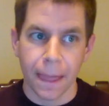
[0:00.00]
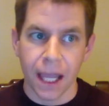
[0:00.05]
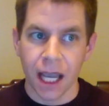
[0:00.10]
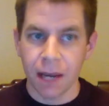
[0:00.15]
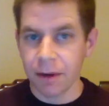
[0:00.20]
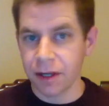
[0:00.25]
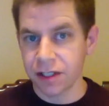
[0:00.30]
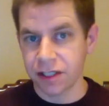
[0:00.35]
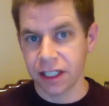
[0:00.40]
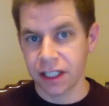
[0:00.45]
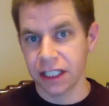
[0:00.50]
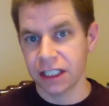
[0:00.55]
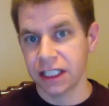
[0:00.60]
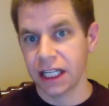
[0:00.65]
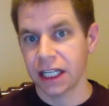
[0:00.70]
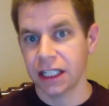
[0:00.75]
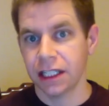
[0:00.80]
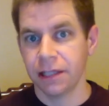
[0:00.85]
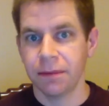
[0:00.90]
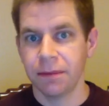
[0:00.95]
I'm also going to
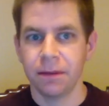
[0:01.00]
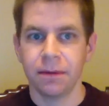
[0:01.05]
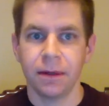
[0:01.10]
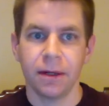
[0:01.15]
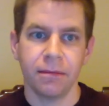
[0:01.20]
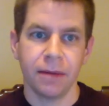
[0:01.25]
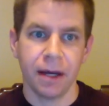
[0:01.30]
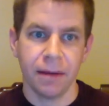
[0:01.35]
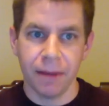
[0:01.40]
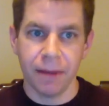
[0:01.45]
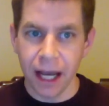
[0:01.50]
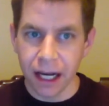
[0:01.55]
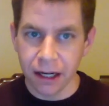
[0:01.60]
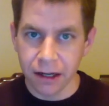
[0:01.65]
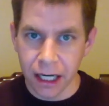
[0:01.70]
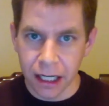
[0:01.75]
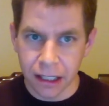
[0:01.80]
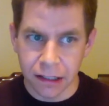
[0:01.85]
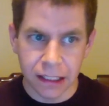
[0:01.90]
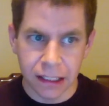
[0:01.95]
talk a little bit about my
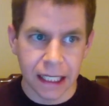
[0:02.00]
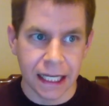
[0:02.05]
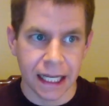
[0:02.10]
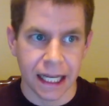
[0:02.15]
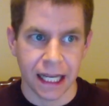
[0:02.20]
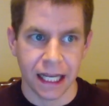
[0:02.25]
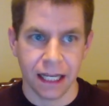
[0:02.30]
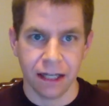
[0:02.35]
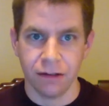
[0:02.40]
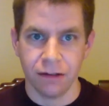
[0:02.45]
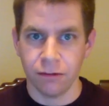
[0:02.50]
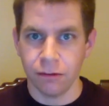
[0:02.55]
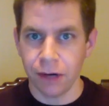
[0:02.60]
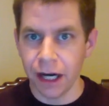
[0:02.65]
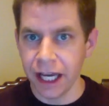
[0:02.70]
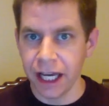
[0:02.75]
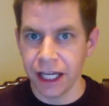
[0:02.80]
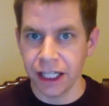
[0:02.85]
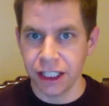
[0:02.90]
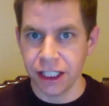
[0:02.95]
background and
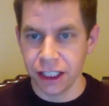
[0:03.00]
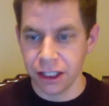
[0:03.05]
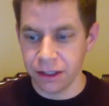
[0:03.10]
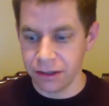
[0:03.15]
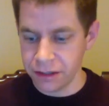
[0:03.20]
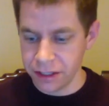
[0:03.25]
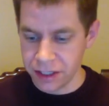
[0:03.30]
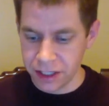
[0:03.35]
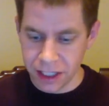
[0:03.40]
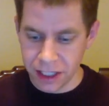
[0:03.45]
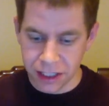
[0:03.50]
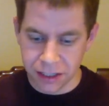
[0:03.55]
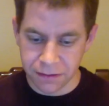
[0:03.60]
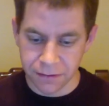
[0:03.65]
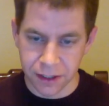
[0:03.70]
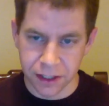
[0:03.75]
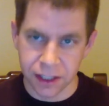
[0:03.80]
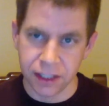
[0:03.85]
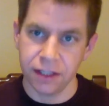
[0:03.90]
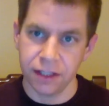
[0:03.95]
why I chose this
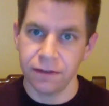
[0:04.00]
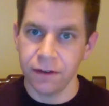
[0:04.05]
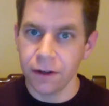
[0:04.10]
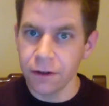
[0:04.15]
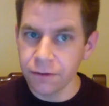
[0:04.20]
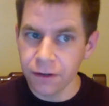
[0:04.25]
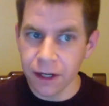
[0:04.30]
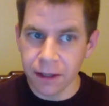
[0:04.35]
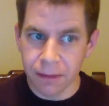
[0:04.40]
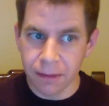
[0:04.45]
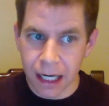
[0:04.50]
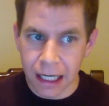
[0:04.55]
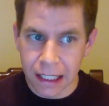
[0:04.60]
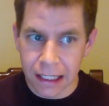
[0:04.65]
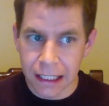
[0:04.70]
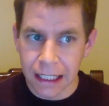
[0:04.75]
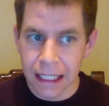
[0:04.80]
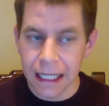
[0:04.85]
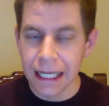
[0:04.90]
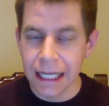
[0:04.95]
versus a full-frame
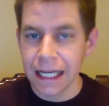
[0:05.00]
model,